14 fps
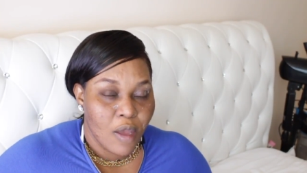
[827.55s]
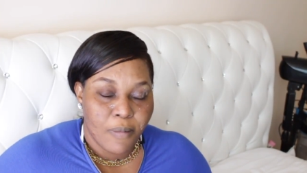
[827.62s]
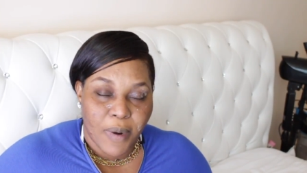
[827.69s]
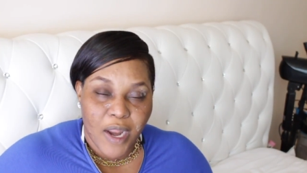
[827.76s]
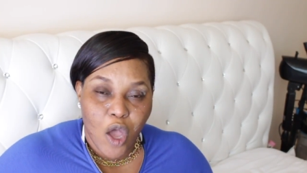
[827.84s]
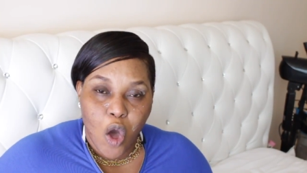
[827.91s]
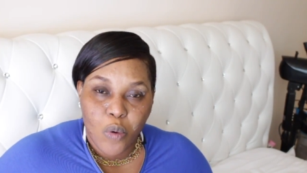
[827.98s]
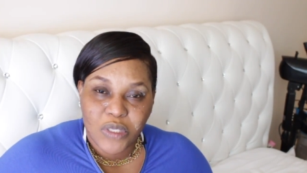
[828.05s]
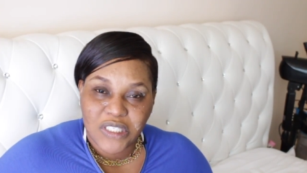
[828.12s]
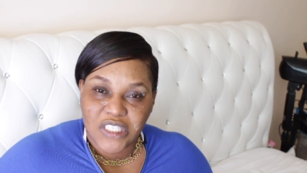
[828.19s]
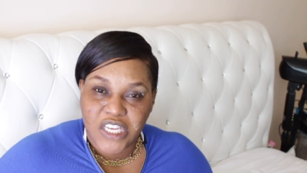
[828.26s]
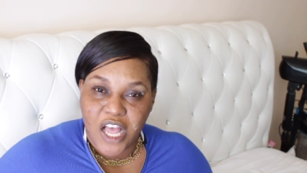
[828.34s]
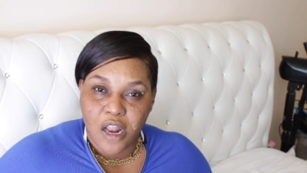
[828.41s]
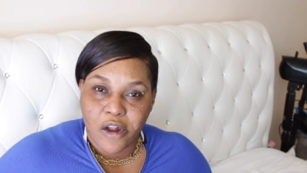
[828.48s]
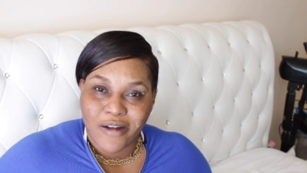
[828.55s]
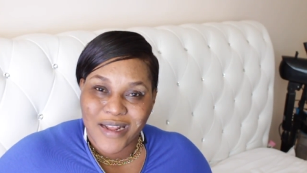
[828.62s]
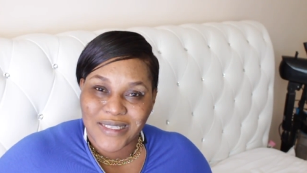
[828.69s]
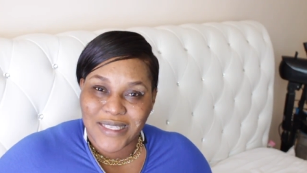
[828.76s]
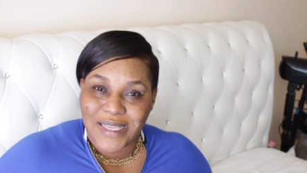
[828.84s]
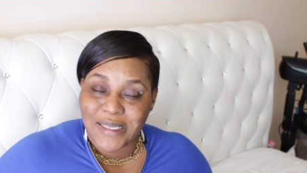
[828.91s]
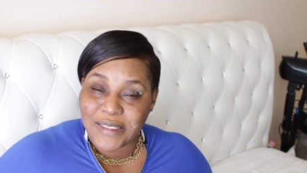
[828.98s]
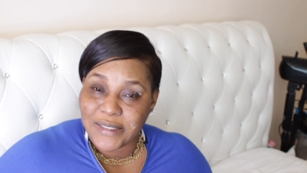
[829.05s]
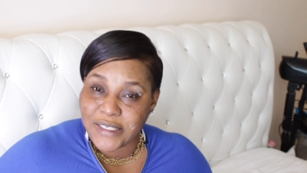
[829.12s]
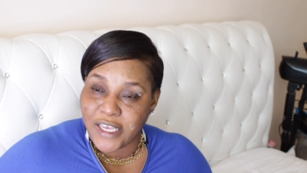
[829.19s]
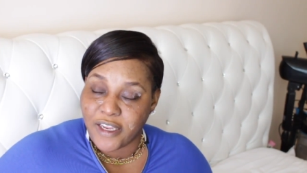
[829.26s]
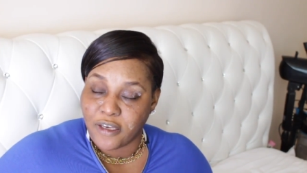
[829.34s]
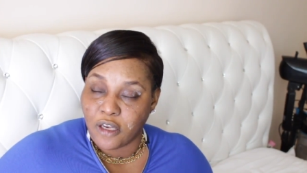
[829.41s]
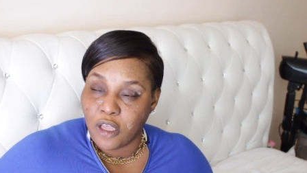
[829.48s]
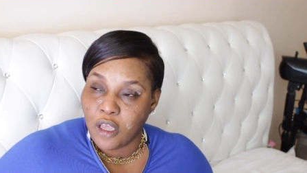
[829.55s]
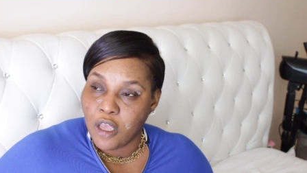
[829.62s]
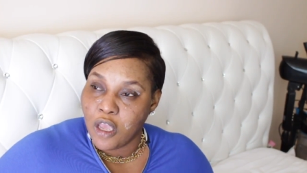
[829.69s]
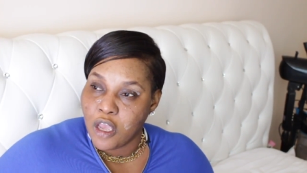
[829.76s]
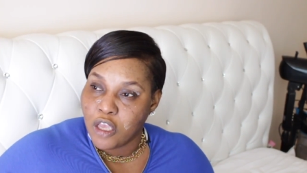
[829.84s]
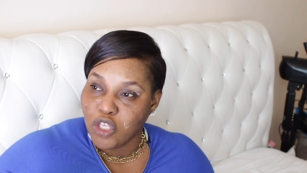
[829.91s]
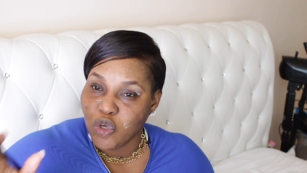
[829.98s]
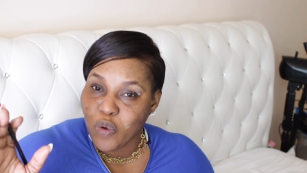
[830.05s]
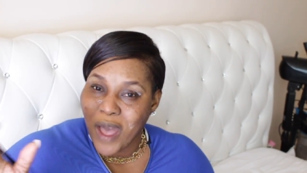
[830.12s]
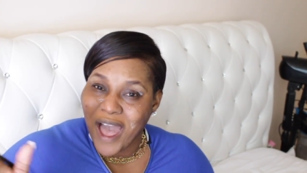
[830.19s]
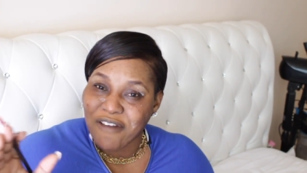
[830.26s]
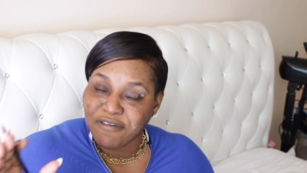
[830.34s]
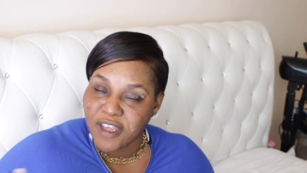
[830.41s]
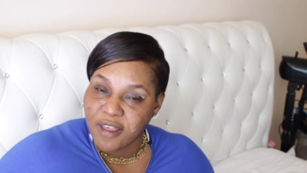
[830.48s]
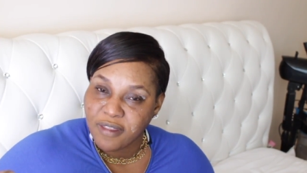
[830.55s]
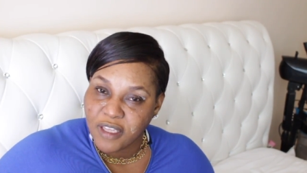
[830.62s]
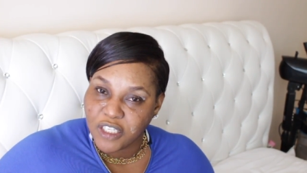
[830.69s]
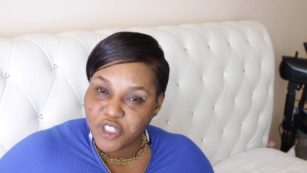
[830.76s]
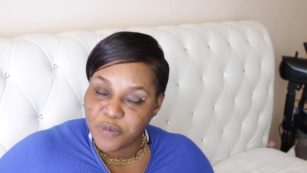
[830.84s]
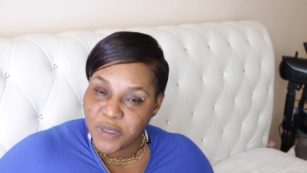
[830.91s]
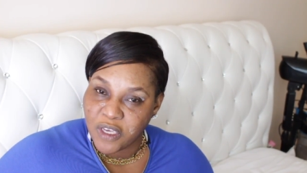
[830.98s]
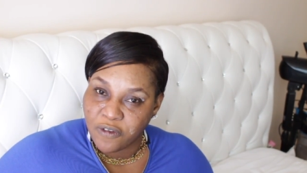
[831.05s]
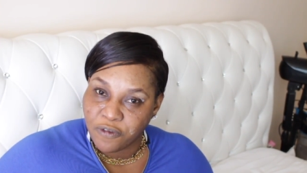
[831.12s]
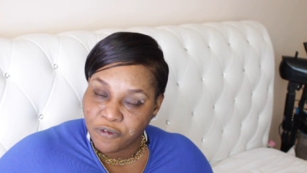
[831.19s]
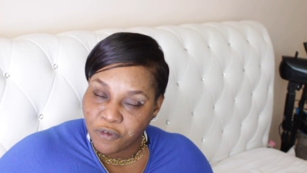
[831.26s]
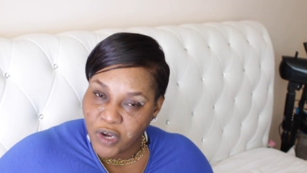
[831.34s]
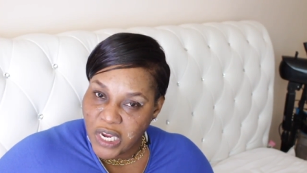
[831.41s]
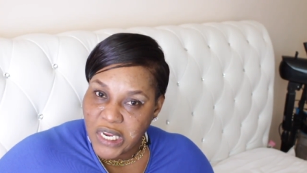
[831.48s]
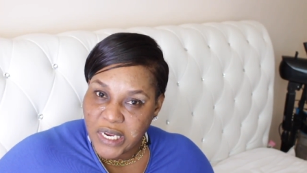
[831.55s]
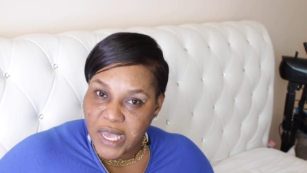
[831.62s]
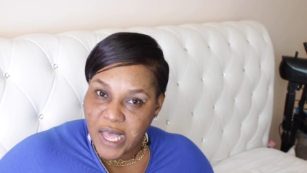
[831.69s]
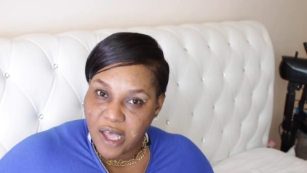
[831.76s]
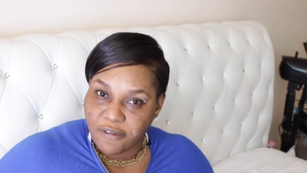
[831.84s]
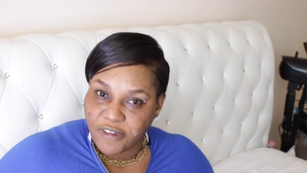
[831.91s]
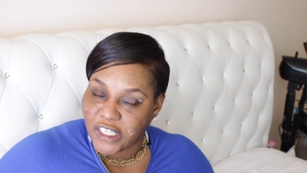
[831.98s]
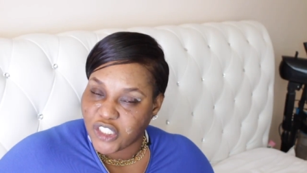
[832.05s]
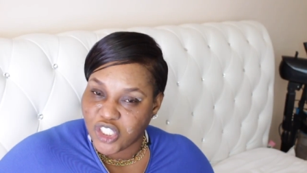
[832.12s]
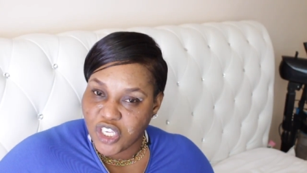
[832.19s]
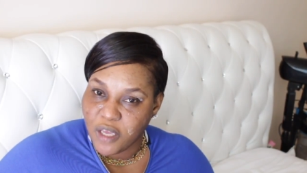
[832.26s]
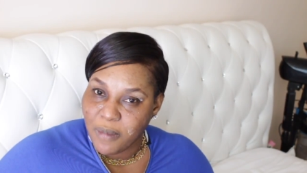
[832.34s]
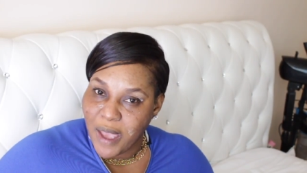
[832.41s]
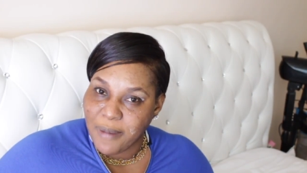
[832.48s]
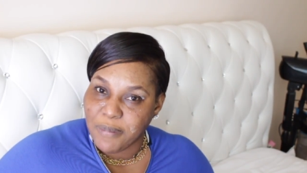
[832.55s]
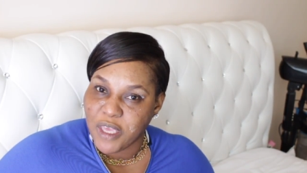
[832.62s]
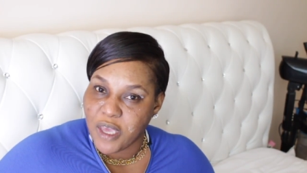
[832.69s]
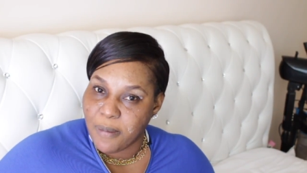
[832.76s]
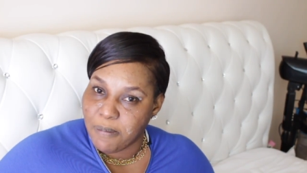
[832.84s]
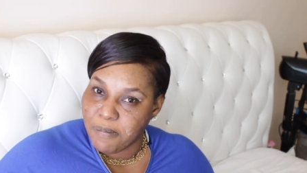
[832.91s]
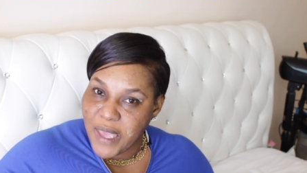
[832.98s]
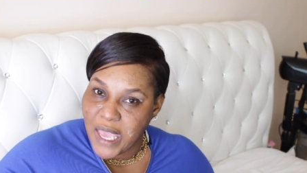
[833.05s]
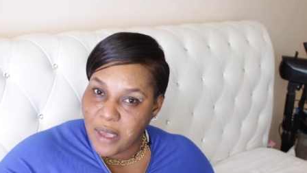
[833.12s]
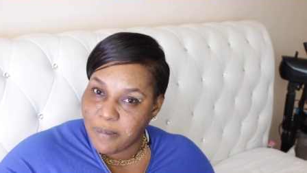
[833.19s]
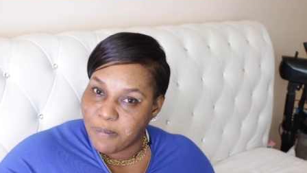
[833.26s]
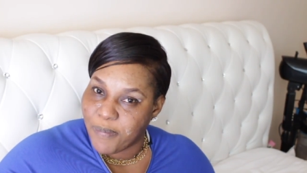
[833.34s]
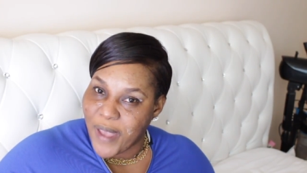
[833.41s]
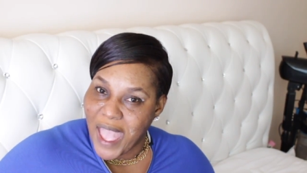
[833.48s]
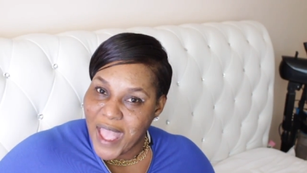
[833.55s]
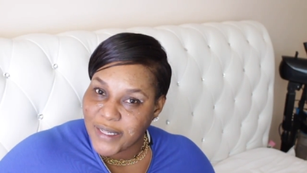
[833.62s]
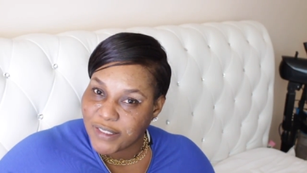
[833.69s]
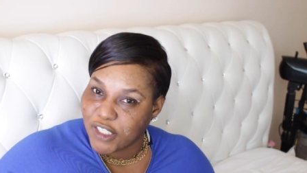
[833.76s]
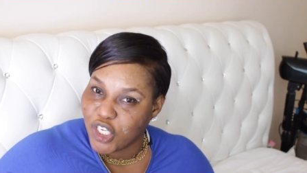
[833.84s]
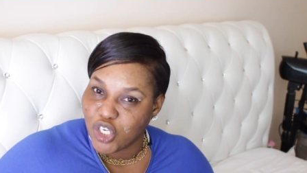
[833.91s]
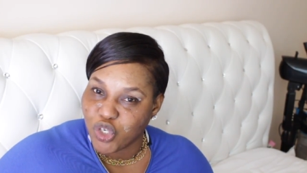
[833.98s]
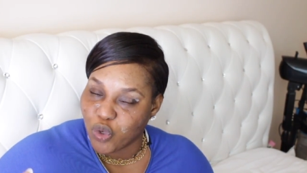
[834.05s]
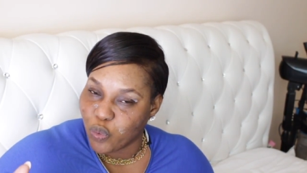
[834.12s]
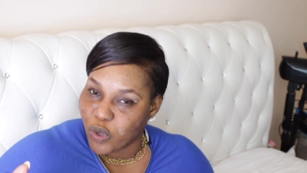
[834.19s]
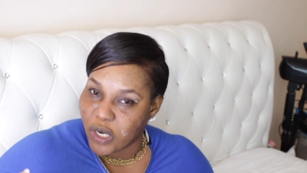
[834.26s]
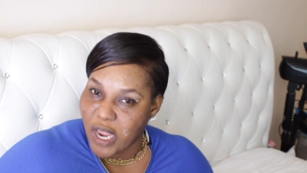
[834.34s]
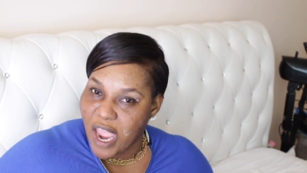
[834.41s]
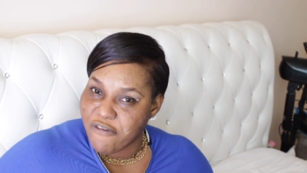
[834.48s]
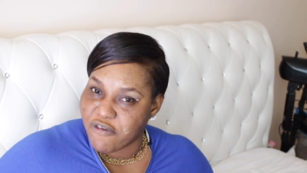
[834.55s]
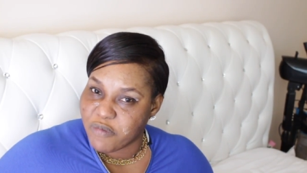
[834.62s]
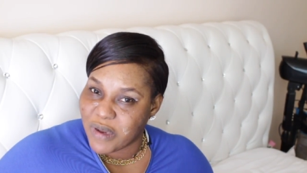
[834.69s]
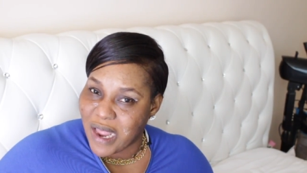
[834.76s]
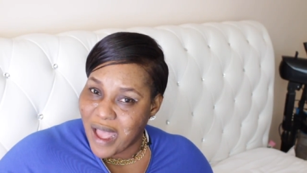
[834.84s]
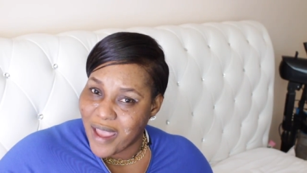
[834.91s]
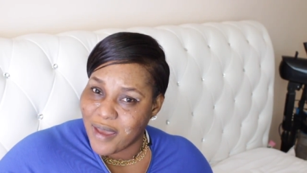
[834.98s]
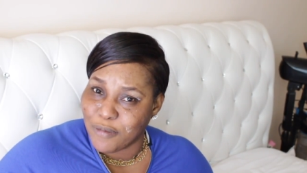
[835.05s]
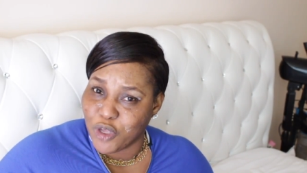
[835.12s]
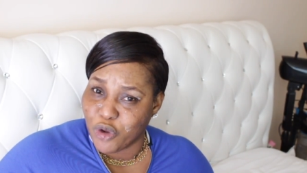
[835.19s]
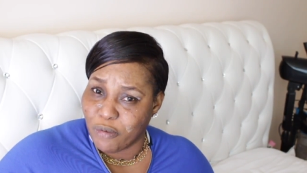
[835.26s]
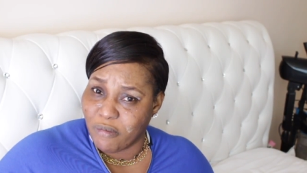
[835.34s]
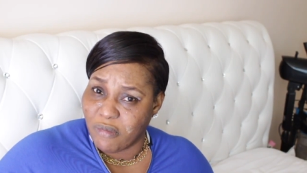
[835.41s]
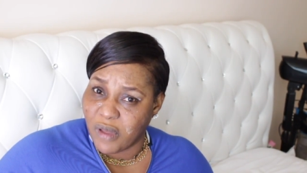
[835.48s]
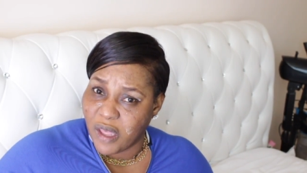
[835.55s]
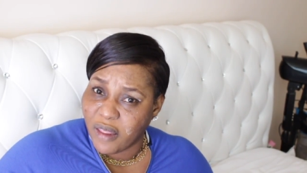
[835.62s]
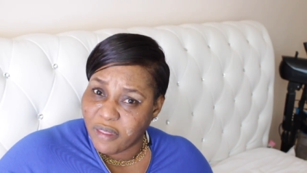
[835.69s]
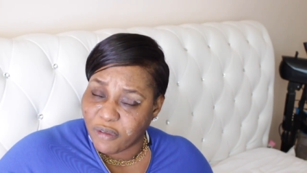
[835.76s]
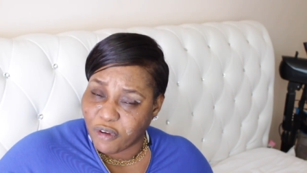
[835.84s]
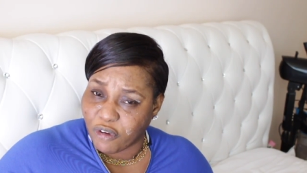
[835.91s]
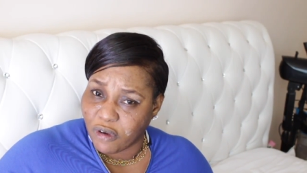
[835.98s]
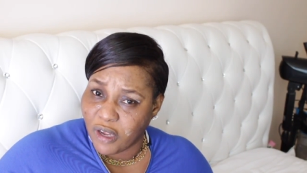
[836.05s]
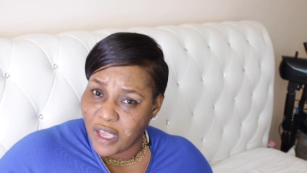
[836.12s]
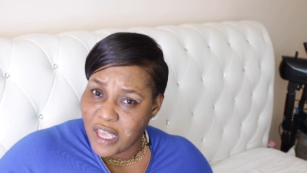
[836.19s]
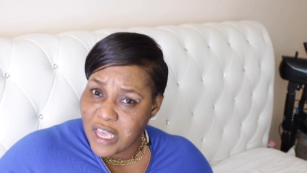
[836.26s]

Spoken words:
But I always tell her, I said, listen, you have nothing to be afraid of. Like, she might be a big, bad teacher, whatever, but I am your mother.